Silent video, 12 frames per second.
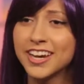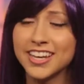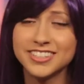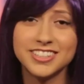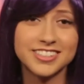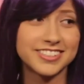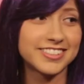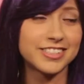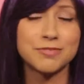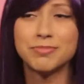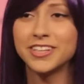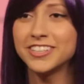Isn't it
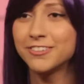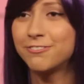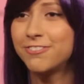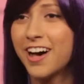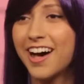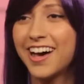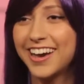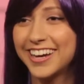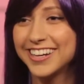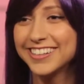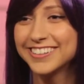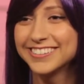simply
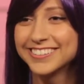divine?